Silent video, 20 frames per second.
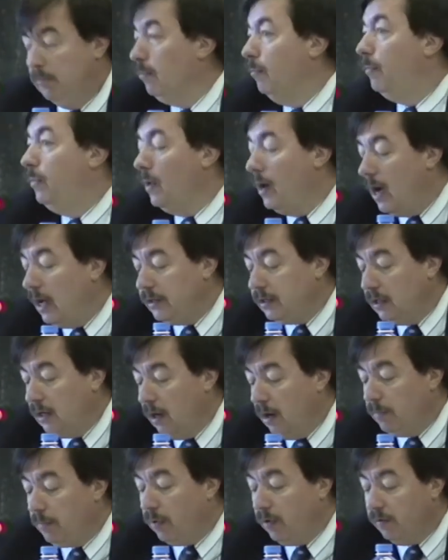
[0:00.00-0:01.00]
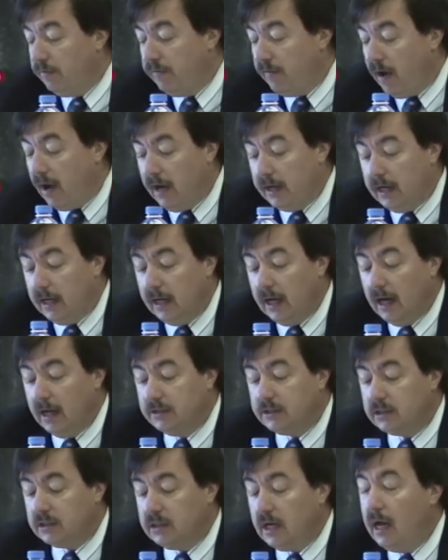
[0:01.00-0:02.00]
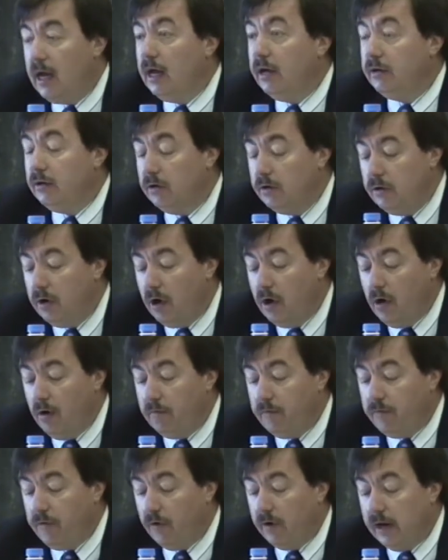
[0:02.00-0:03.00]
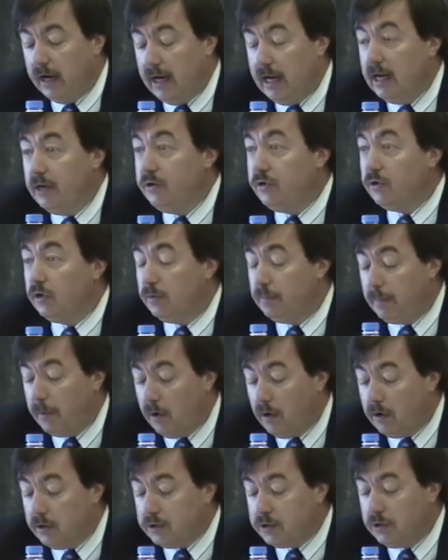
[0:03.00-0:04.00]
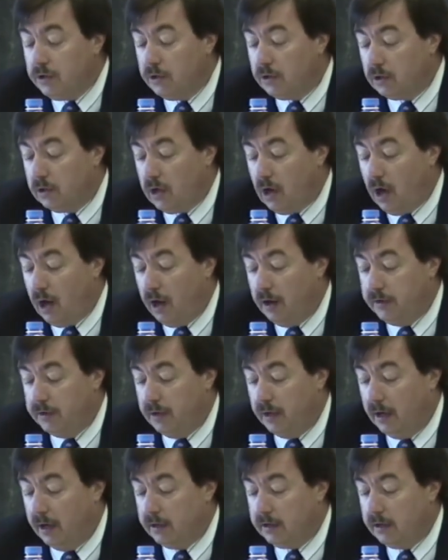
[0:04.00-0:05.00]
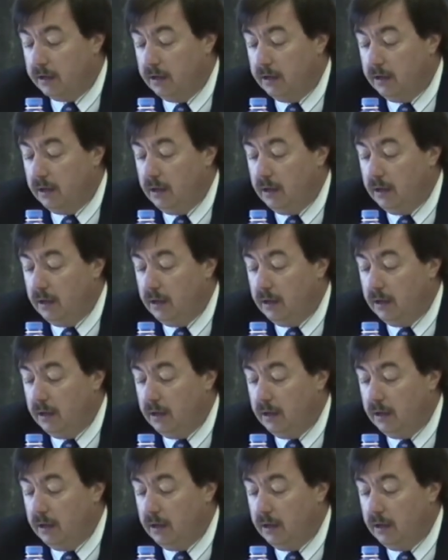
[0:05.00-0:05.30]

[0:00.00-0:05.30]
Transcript: but providing a standard for interpersonal conduct